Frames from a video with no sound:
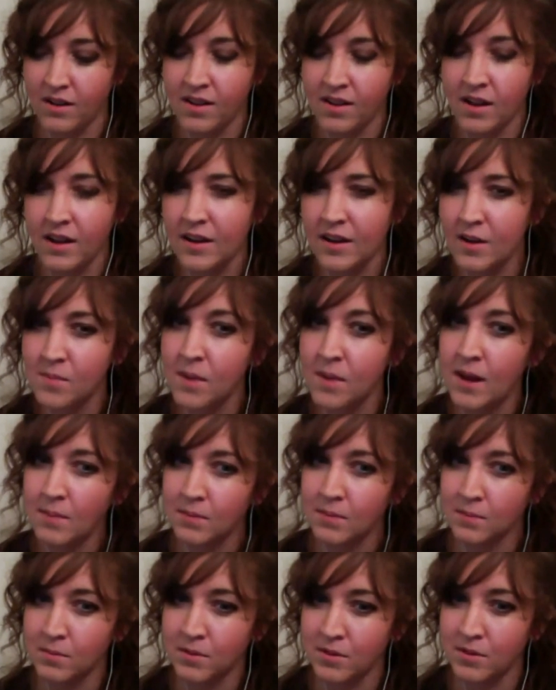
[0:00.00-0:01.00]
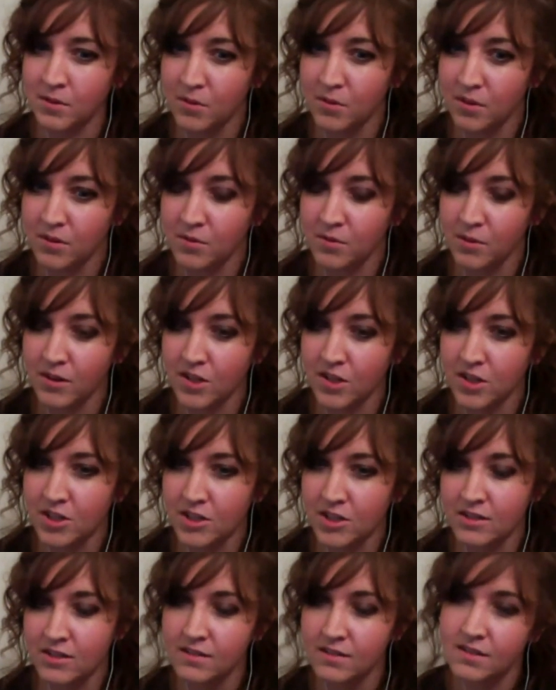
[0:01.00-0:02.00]
and then he did Paper Moon,
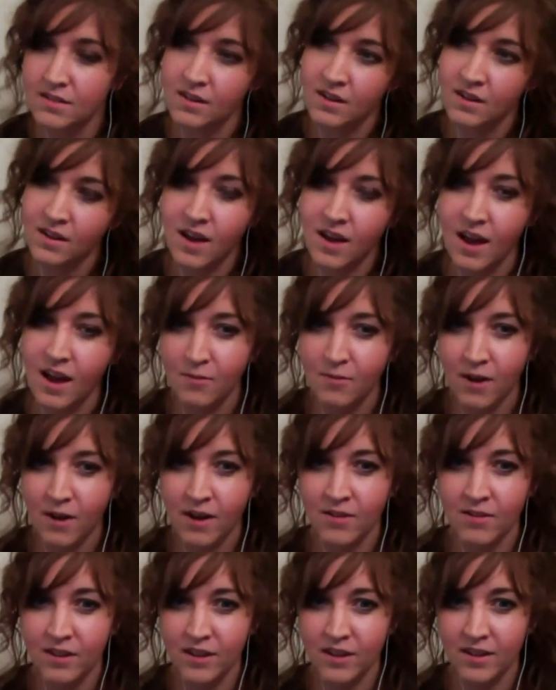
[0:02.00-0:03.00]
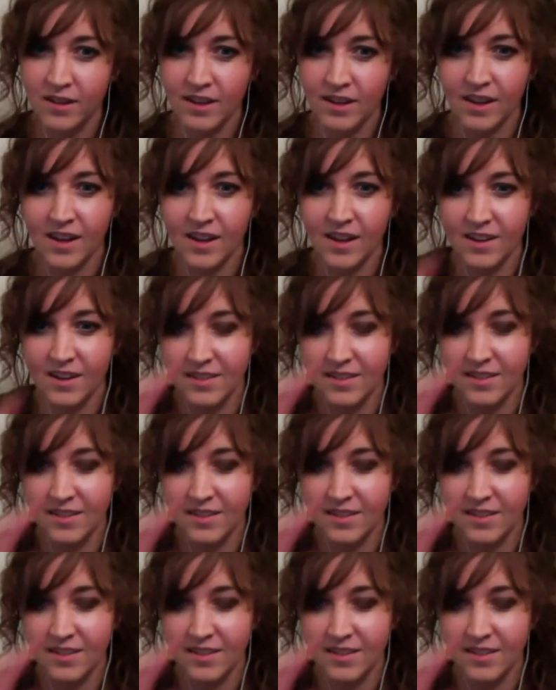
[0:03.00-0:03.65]
which had Ryan O'Neal again and Tatum.